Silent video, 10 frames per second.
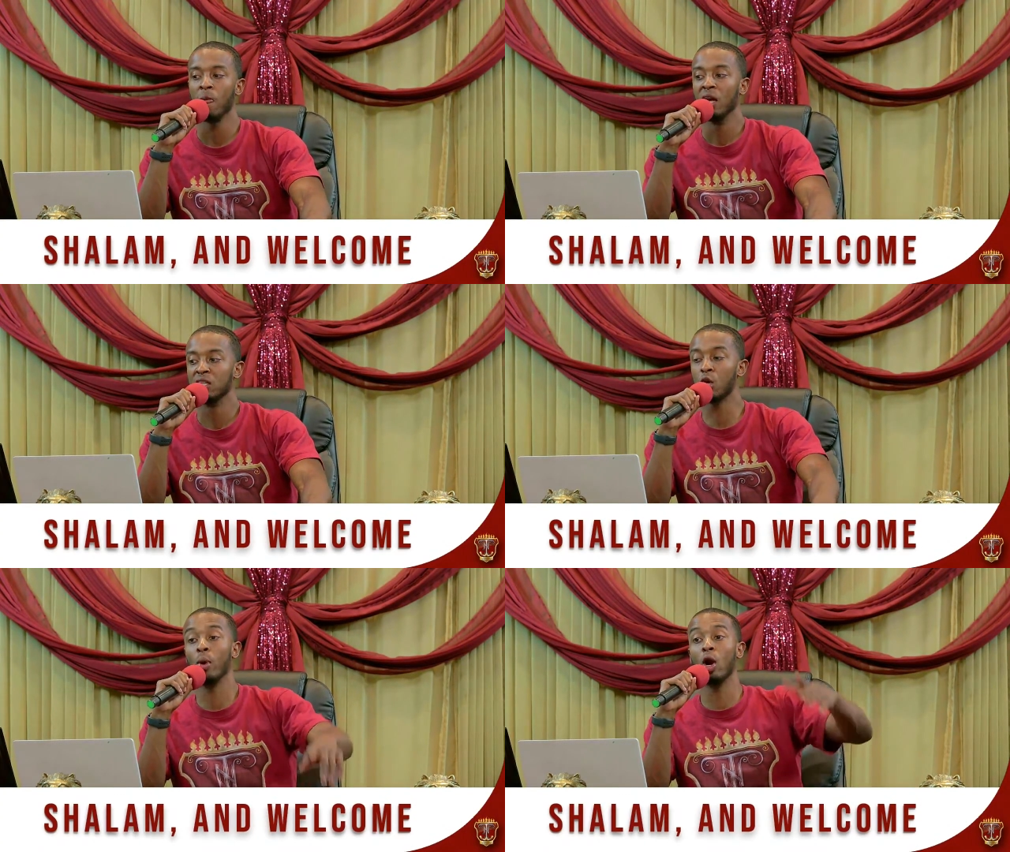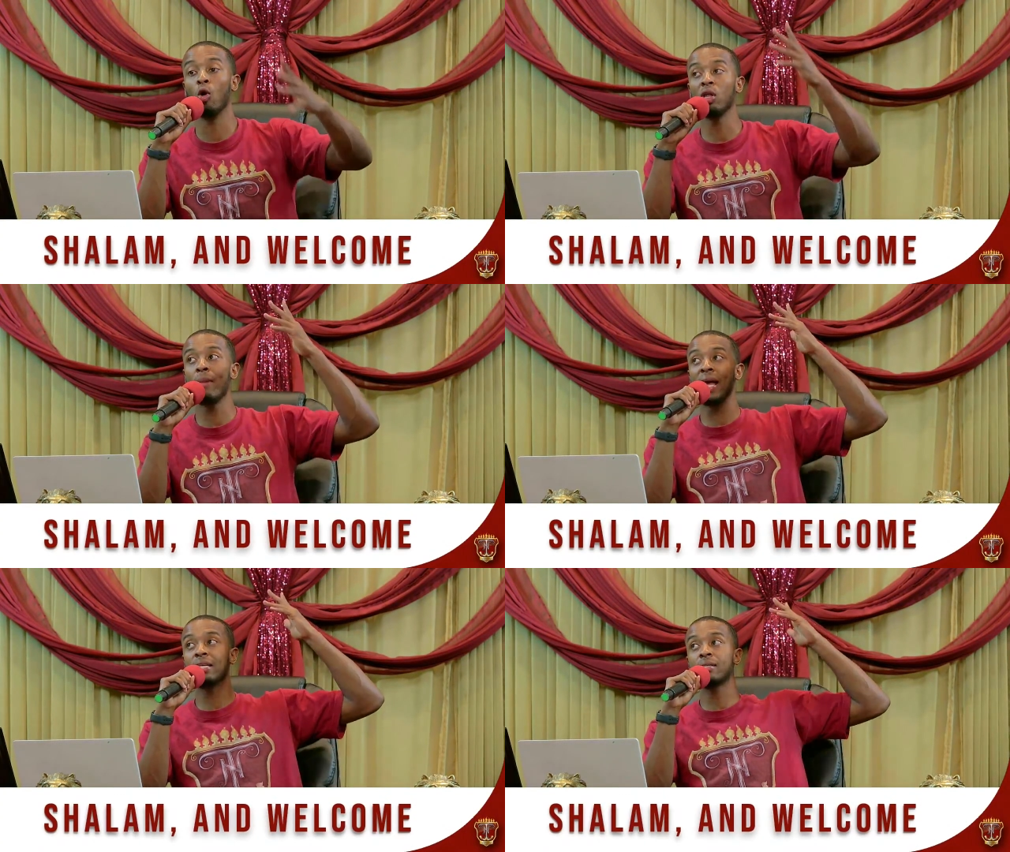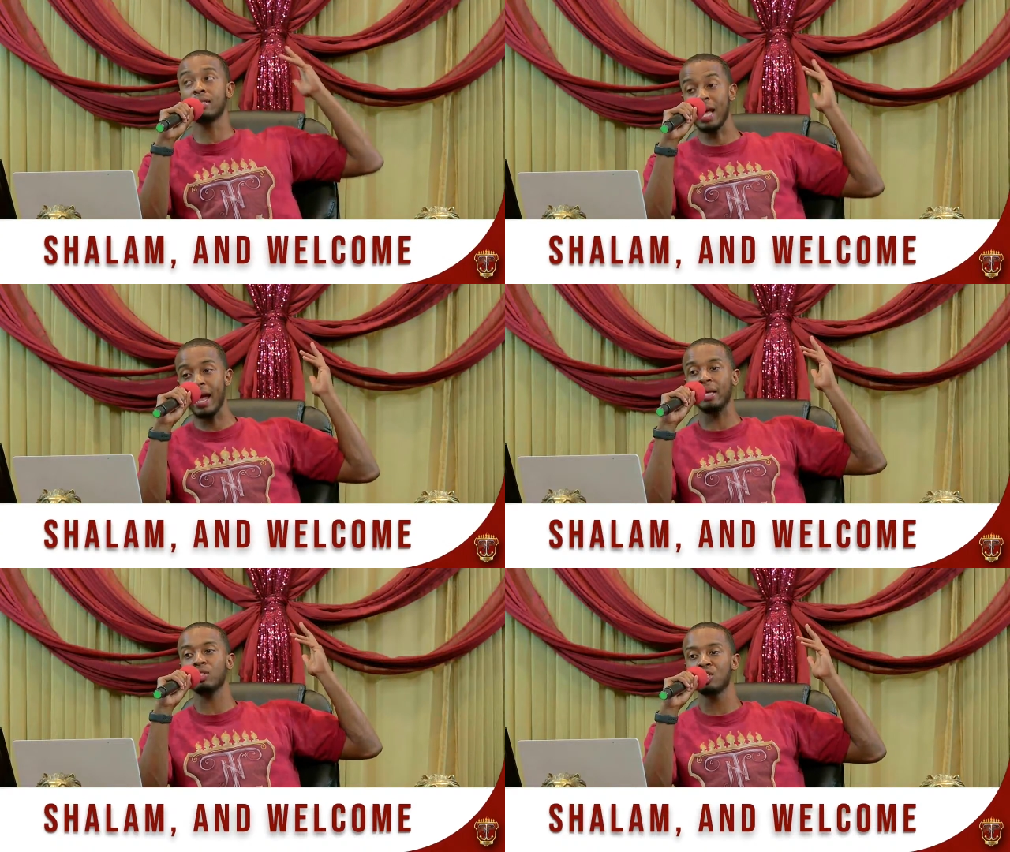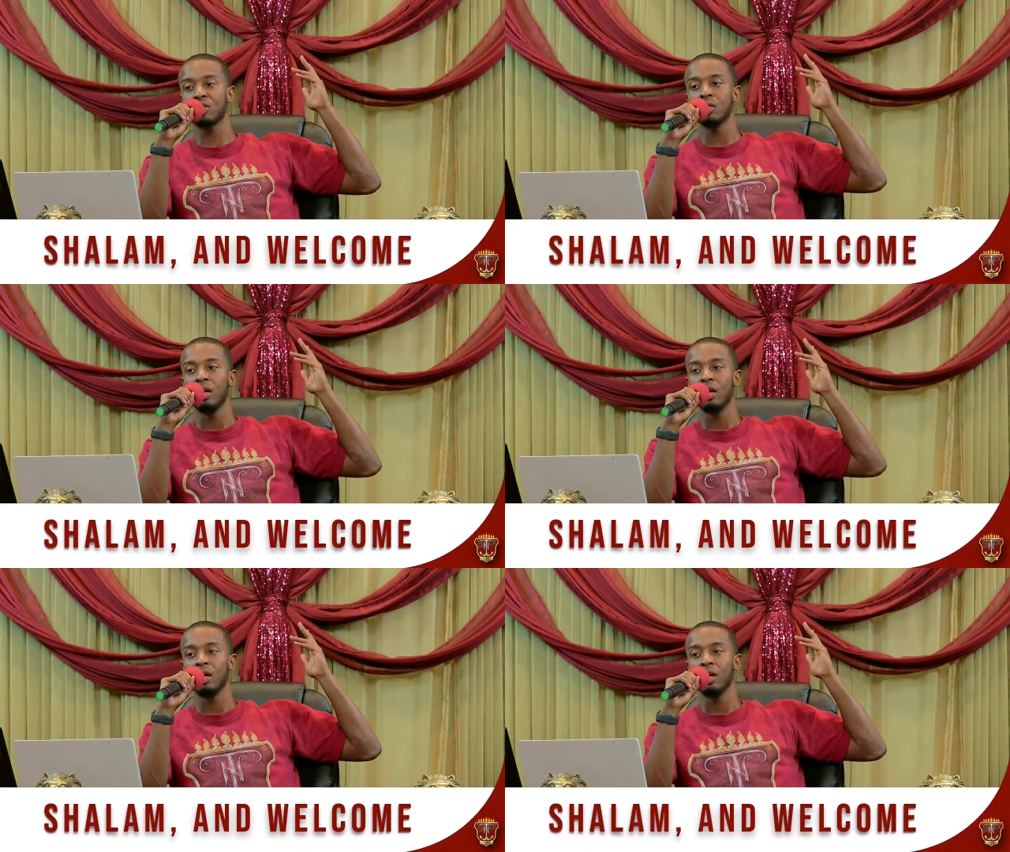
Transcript: So it only makes sense